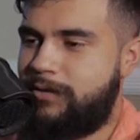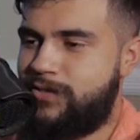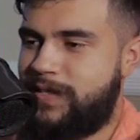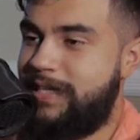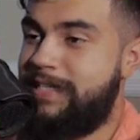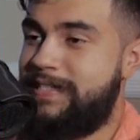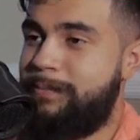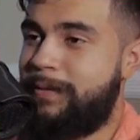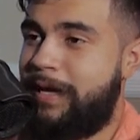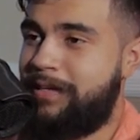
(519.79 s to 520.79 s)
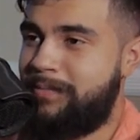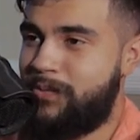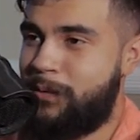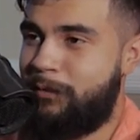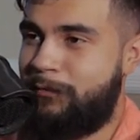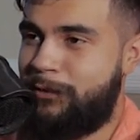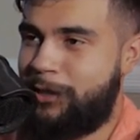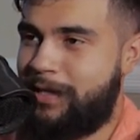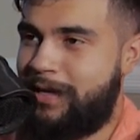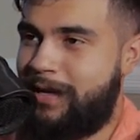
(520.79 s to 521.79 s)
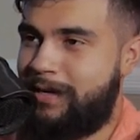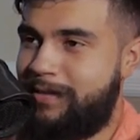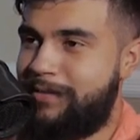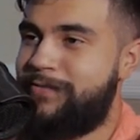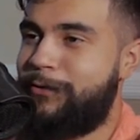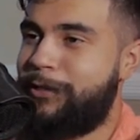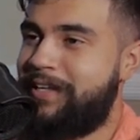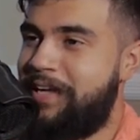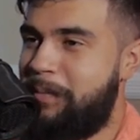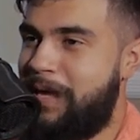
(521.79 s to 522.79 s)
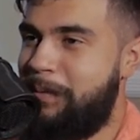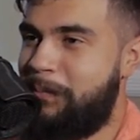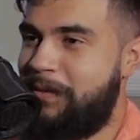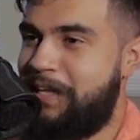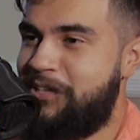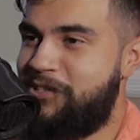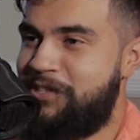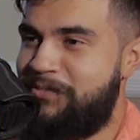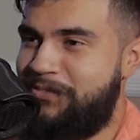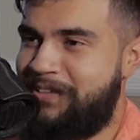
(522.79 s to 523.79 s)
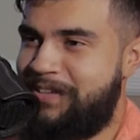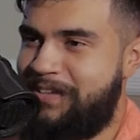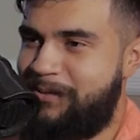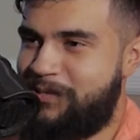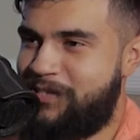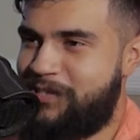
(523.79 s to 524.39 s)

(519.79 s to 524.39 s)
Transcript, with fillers: Just like easy platinums, we were even looking at it. This fucking game came up, the late shift which yeah.